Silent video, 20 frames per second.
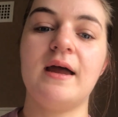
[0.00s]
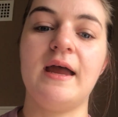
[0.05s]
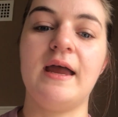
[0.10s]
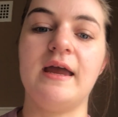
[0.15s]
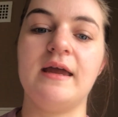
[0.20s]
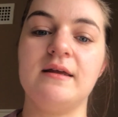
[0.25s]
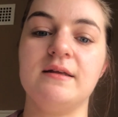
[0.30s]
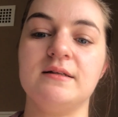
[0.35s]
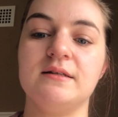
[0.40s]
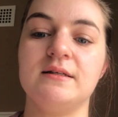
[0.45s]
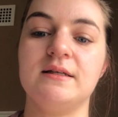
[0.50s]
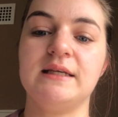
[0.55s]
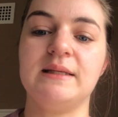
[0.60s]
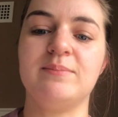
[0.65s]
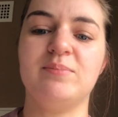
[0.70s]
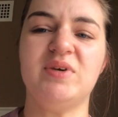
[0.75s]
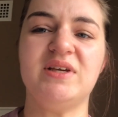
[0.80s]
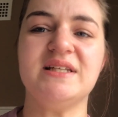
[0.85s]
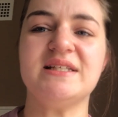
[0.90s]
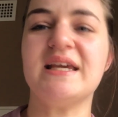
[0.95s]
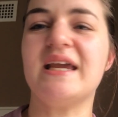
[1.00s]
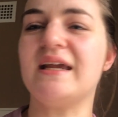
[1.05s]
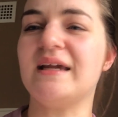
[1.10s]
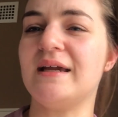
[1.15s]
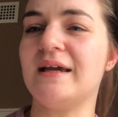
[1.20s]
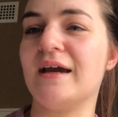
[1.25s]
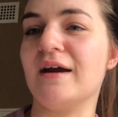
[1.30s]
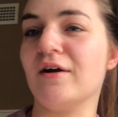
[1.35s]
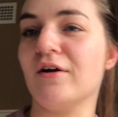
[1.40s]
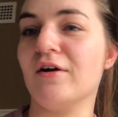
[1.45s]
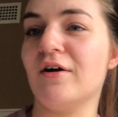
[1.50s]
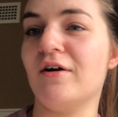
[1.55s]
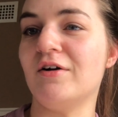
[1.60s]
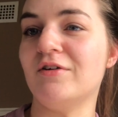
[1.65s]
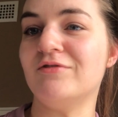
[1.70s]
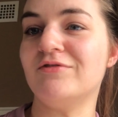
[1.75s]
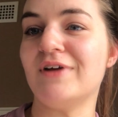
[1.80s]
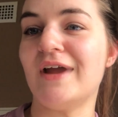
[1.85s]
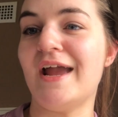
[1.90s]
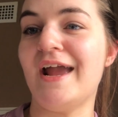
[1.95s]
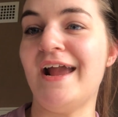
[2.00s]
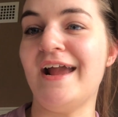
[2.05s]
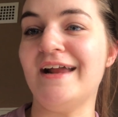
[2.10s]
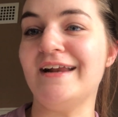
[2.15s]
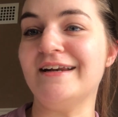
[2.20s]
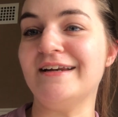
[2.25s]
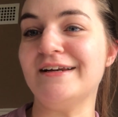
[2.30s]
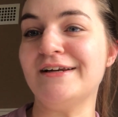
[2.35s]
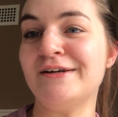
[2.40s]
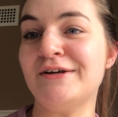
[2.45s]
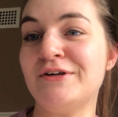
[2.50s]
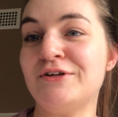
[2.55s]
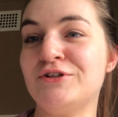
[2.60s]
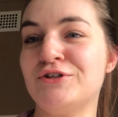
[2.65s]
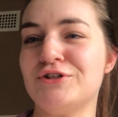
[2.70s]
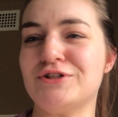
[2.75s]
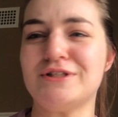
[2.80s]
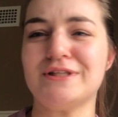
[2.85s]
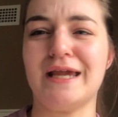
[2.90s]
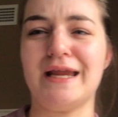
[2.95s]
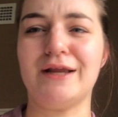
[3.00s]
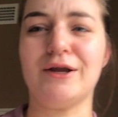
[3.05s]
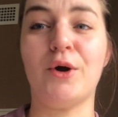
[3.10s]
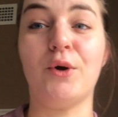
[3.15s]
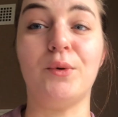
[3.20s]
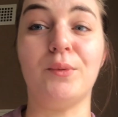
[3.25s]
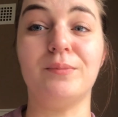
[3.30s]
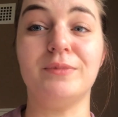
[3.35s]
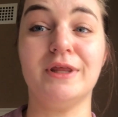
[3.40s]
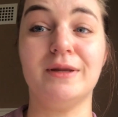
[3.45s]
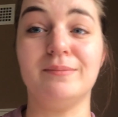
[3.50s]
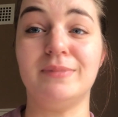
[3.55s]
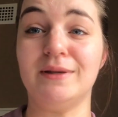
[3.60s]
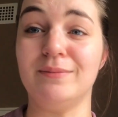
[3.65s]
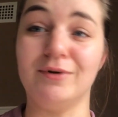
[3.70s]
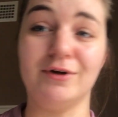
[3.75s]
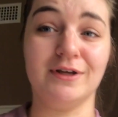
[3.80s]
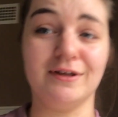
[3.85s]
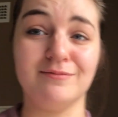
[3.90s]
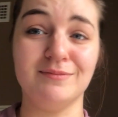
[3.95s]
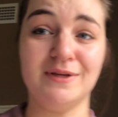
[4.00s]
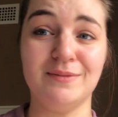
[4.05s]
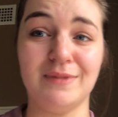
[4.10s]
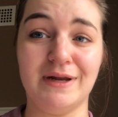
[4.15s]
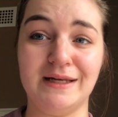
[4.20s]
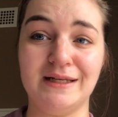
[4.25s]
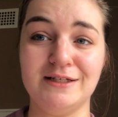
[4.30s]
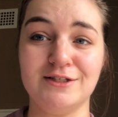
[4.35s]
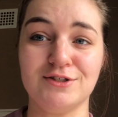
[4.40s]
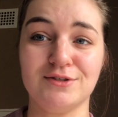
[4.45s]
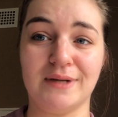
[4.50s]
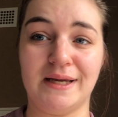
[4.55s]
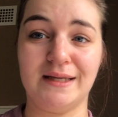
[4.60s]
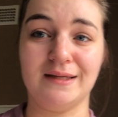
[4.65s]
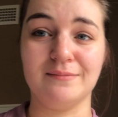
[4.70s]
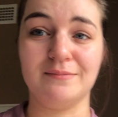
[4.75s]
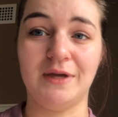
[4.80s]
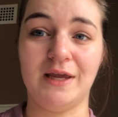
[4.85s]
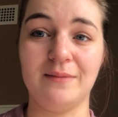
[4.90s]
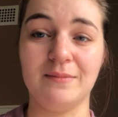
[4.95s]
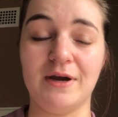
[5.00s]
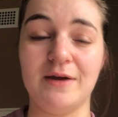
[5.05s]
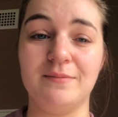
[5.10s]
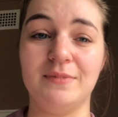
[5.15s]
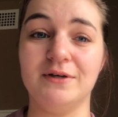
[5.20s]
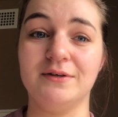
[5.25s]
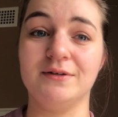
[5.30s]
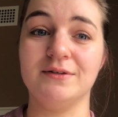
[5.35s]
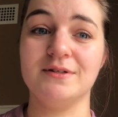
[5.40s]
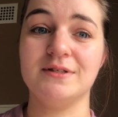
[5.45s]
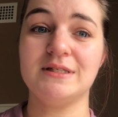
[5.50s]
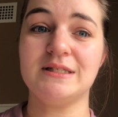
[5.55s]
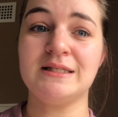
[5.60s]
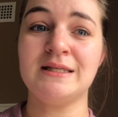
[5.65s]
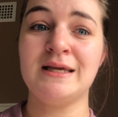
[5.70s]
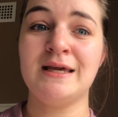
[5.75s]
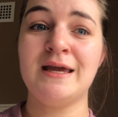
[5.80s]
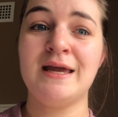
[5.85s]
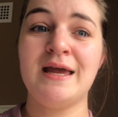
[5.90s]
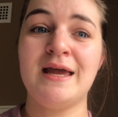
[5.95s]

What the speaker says: and be taken care of and just like hope that people give me money so I can pay my bills.